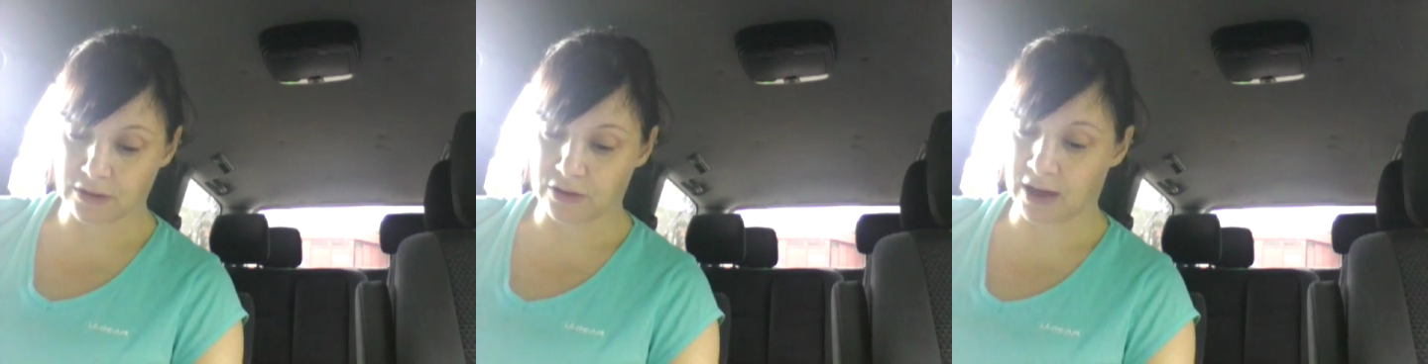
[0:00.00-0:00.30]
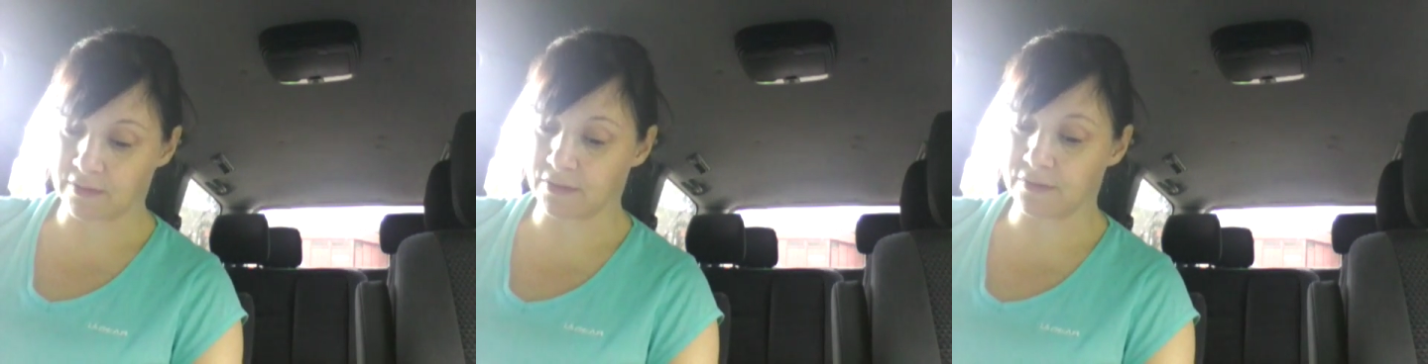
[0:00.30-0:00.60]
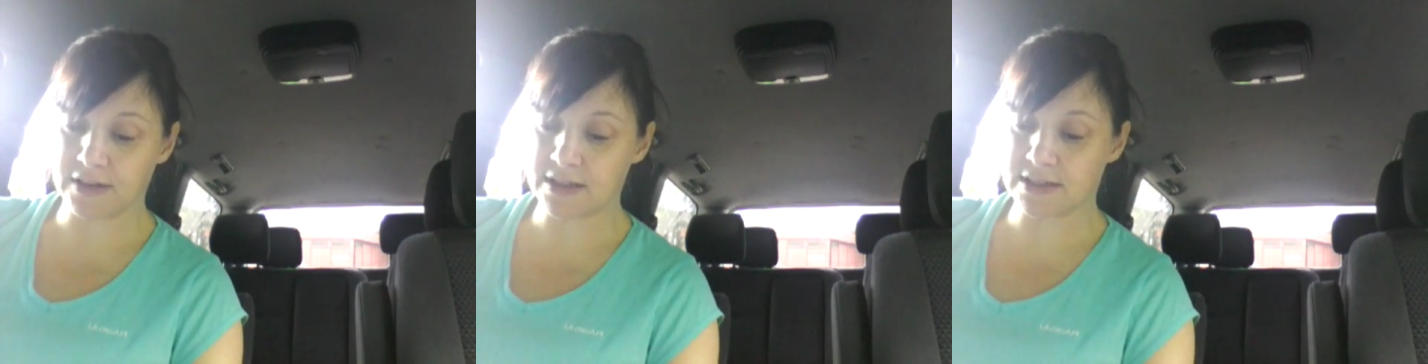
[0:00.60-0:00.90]
to have a
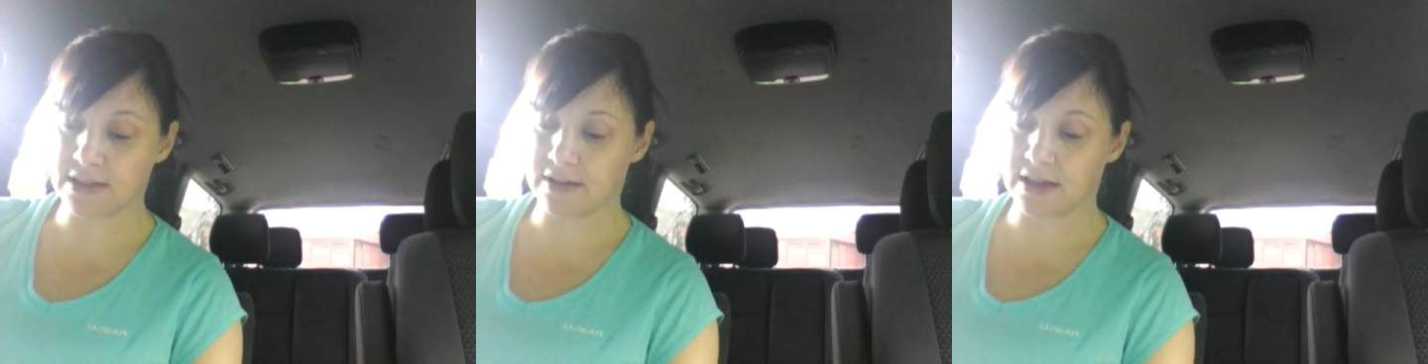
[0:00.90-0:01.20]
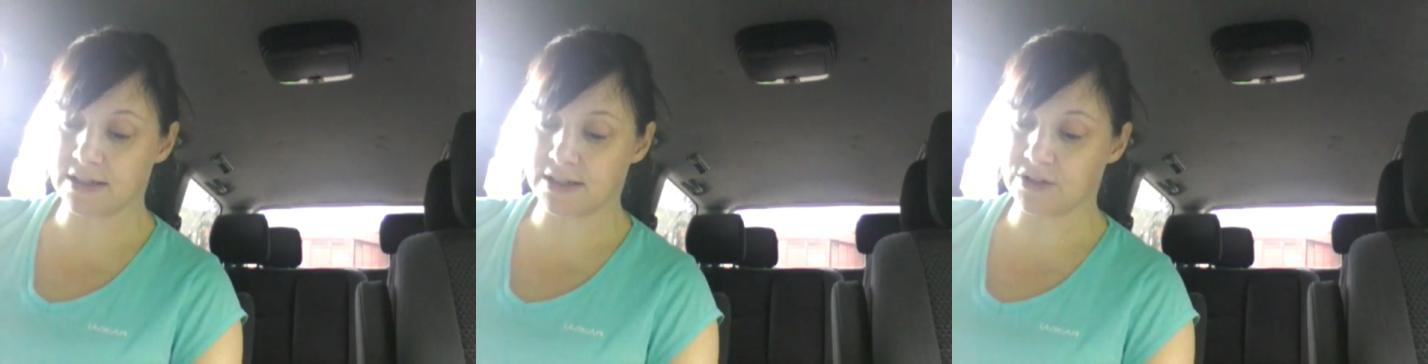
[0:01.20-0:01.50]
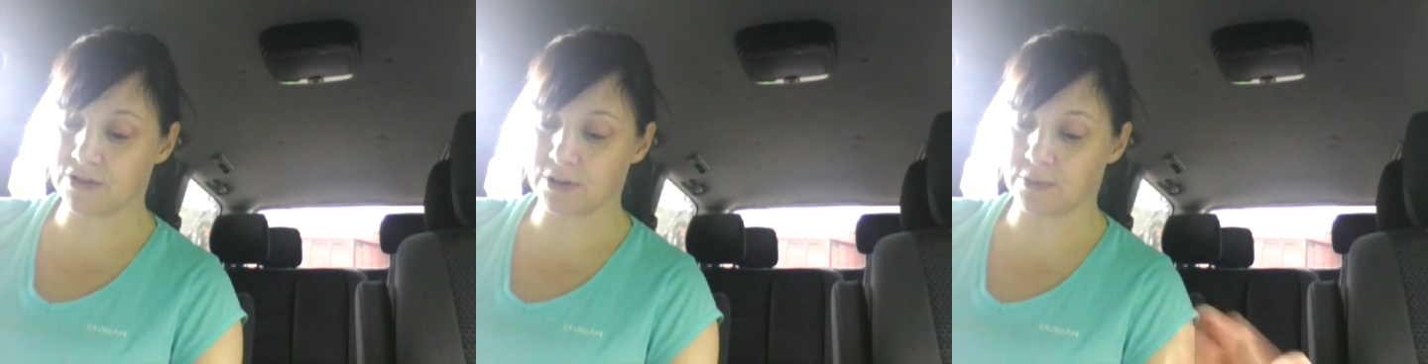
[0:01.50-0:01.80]
feast in their
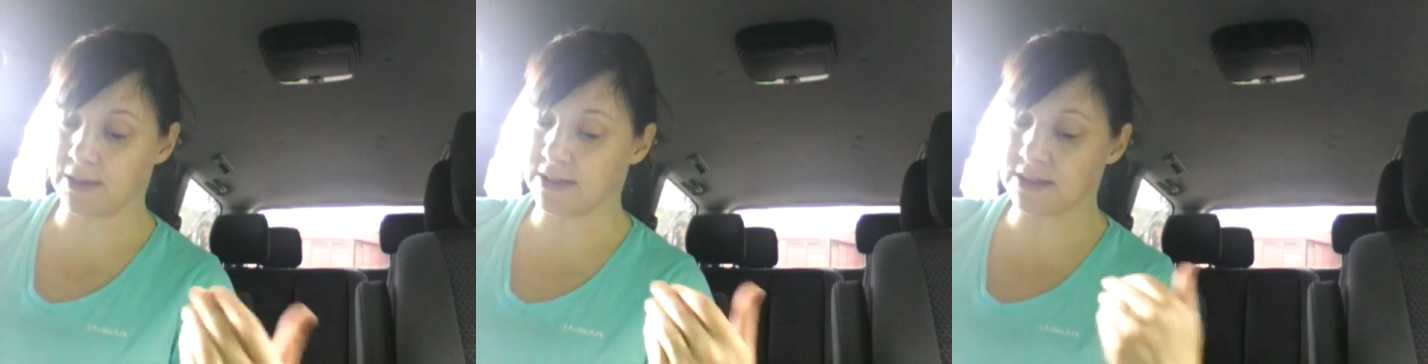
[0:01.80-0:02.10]
district with the